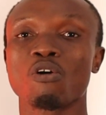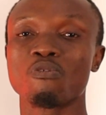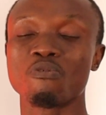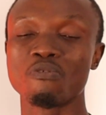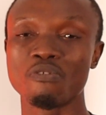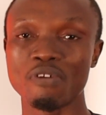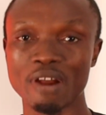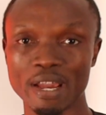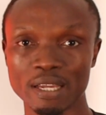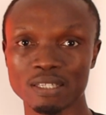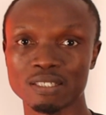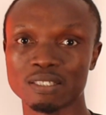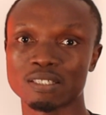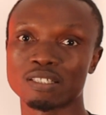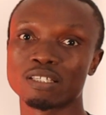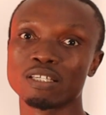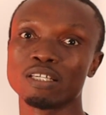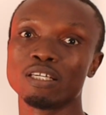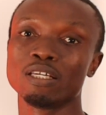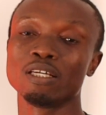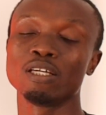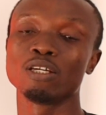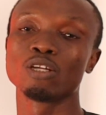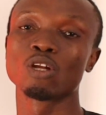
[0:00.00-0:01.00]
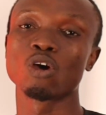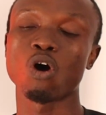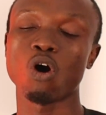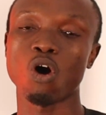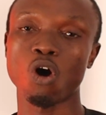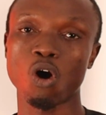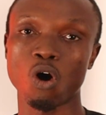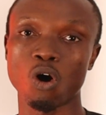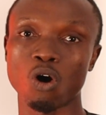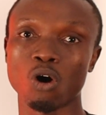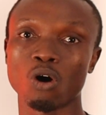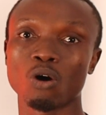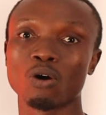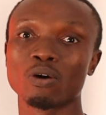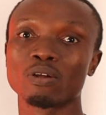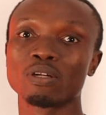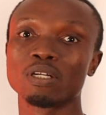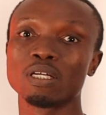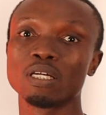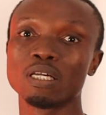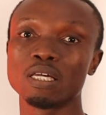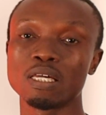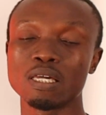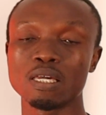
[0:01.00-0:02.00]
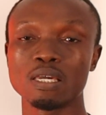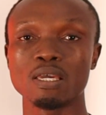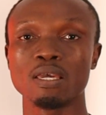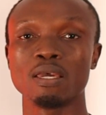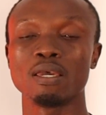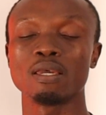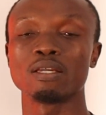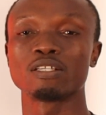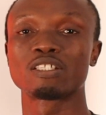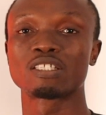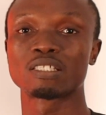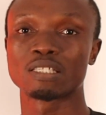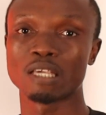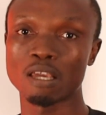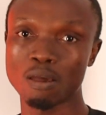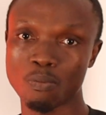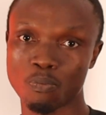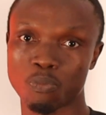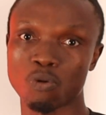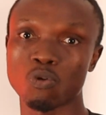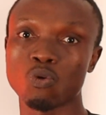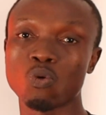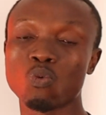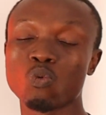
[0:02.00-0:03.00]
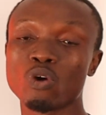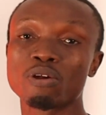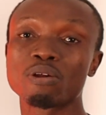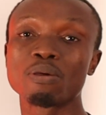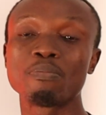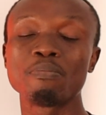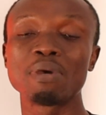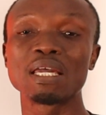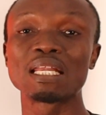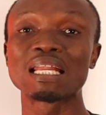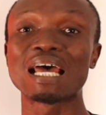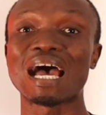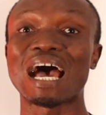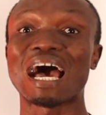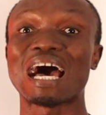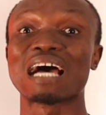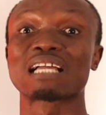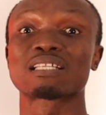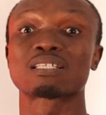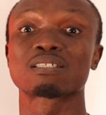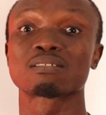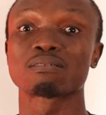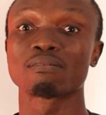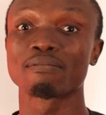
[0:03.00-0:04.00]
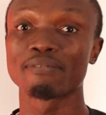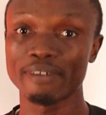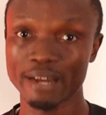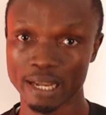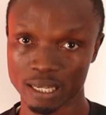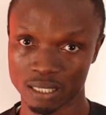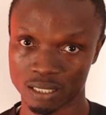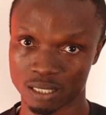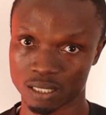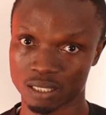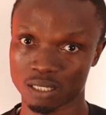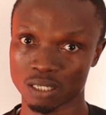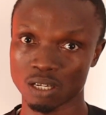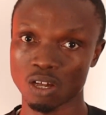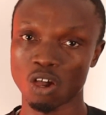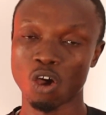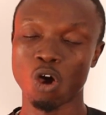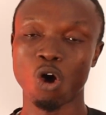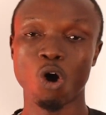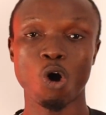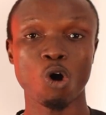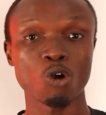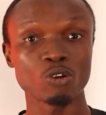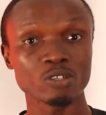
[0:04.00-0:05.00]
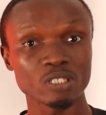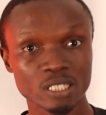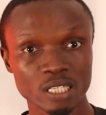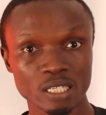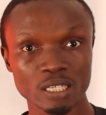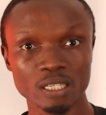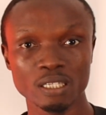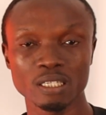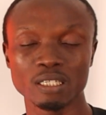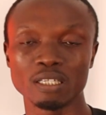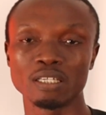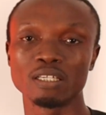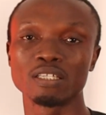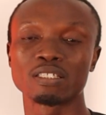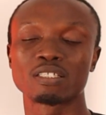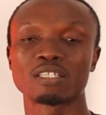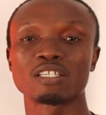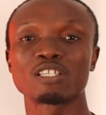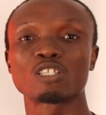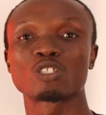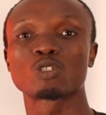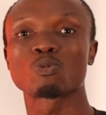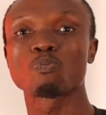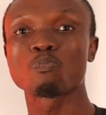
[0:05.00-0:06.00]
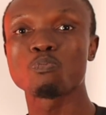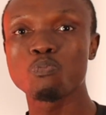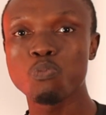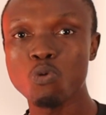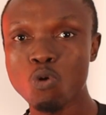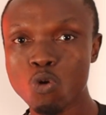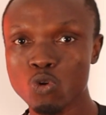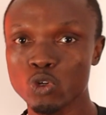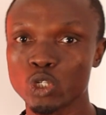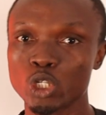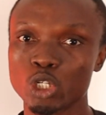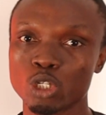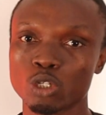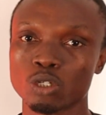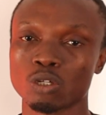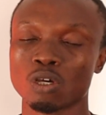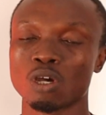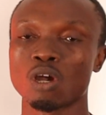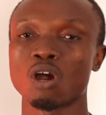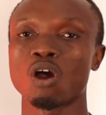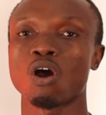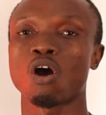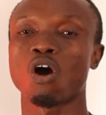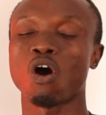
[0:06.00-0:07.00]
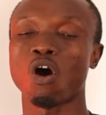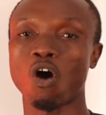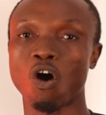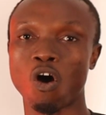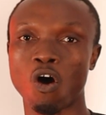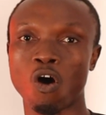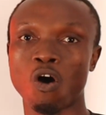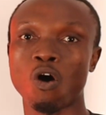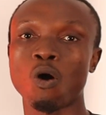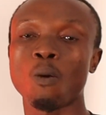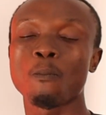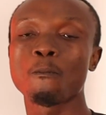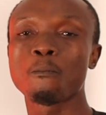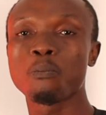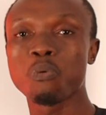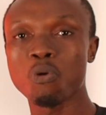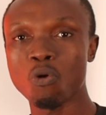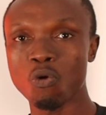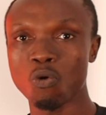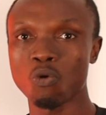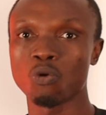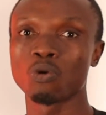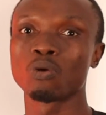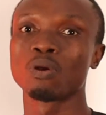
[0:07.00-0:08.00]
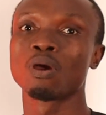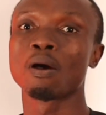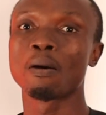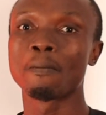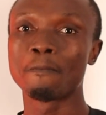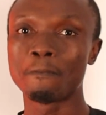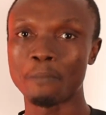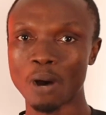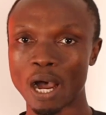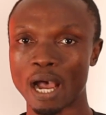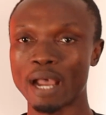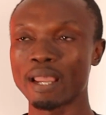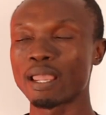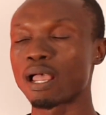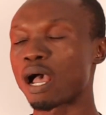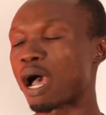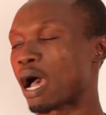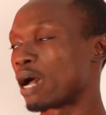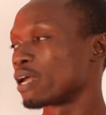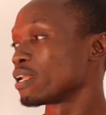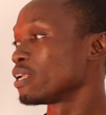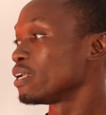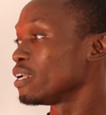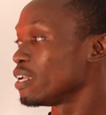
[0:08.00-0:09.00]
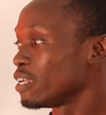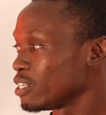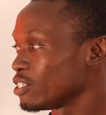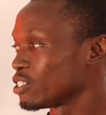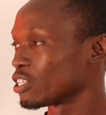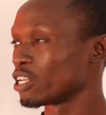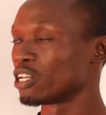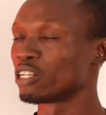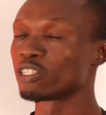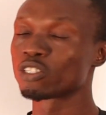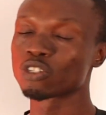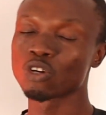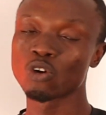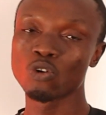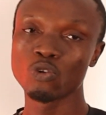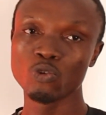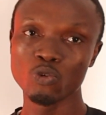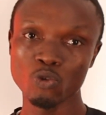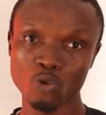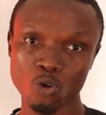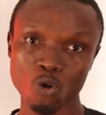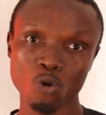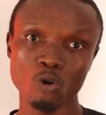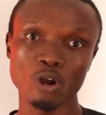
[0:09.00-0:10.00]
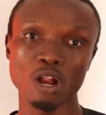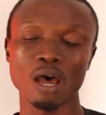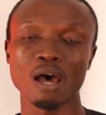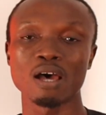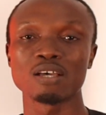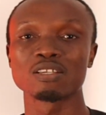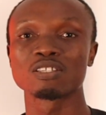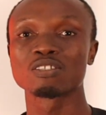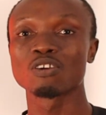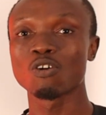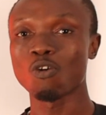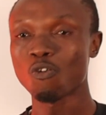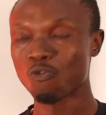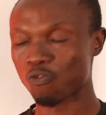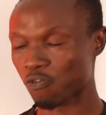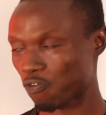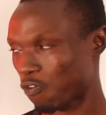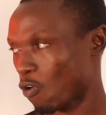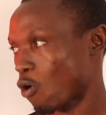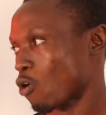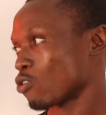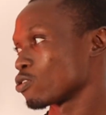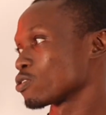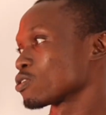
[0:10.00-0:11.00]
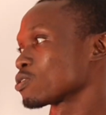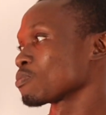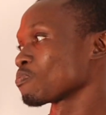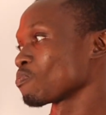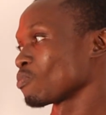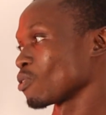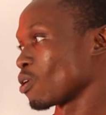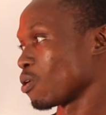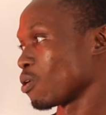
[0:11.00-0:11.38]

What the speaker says: resting on a table will remain at rest until it is pushed or pulled by an agent known as force.